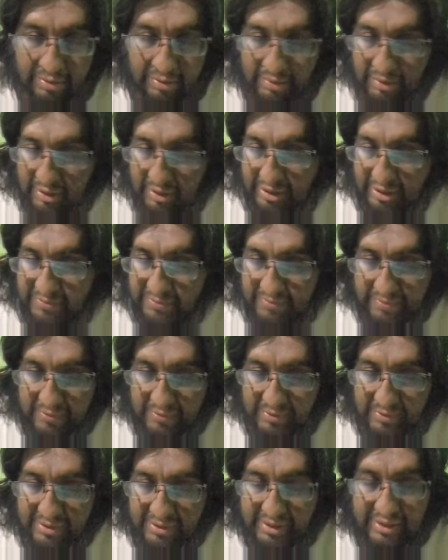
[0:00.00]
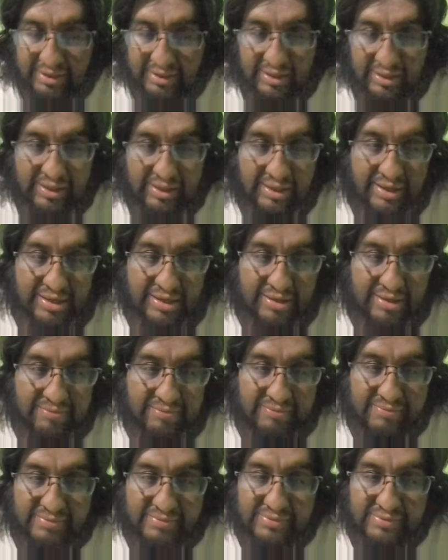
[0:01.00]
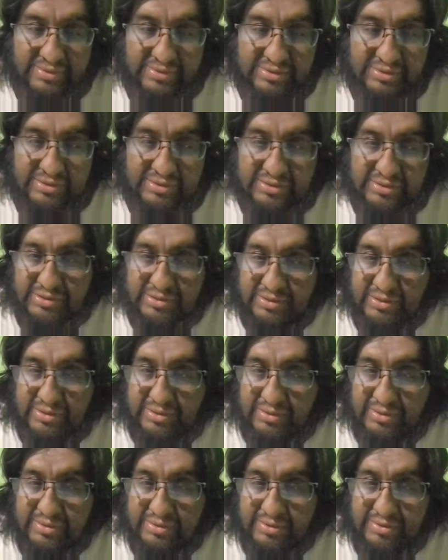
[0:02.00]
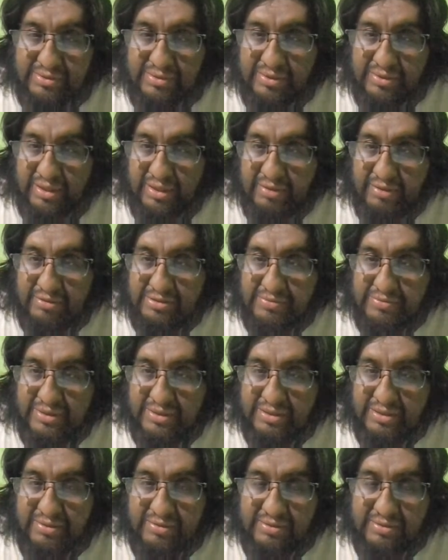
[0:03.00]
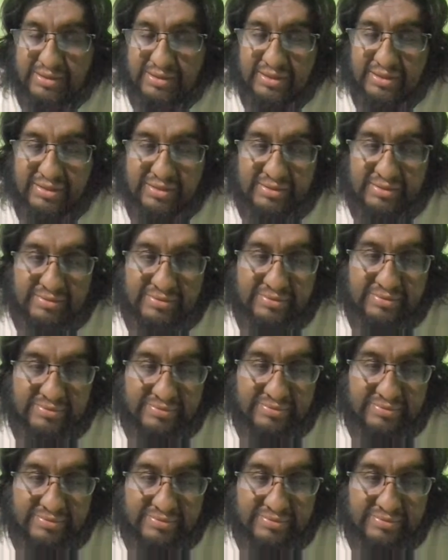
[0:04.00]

let's put an alarm so I respect your time.